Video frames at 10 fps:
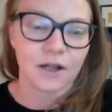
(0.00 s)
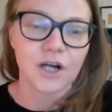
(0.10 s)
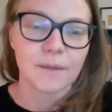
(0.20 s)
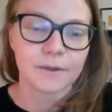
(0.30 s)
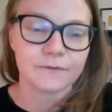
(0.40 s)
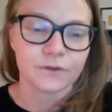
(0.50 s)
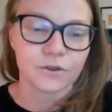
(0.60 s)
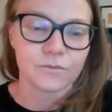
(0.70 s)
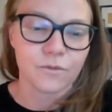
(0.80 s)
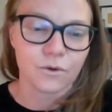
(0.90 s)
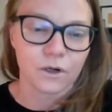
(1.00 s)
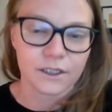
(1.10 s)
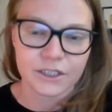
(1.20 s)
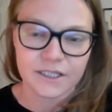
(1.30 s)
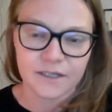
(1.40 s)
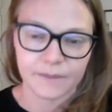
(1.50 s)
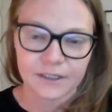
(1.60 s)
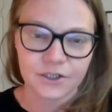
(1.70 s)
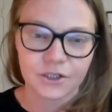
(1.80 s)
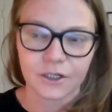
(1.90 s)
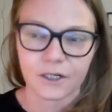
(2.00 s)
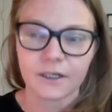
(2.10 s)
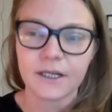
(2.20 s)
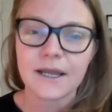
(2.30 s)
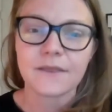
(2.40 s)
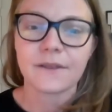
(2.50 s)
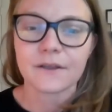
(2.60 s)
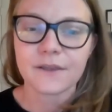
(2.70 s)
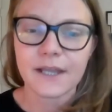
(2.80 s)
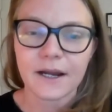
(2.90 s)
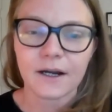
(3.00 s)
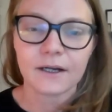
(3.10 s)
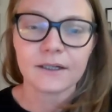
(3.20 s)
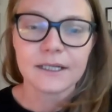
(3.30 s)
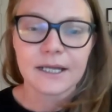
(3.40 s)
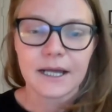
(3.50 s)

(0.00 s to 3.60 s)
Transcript: I'll drop a few more just to make sure they're there.